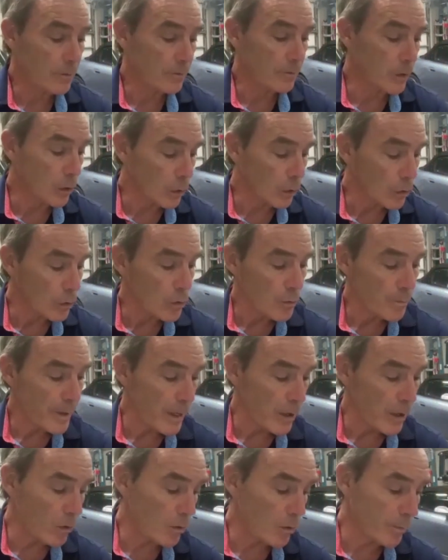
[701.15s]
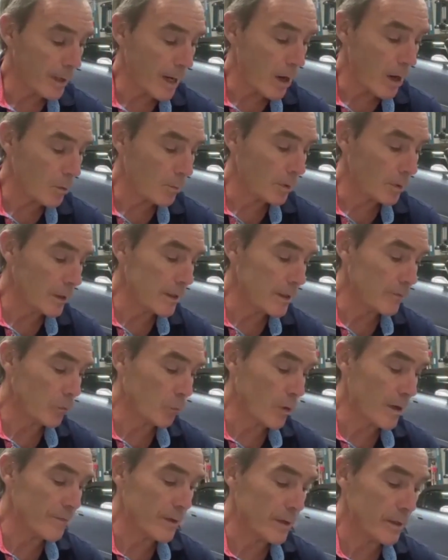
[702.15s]
gloom here, but I don't believe
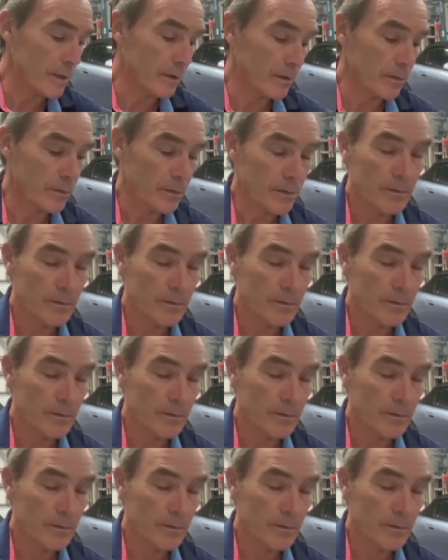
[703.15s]
Rivian,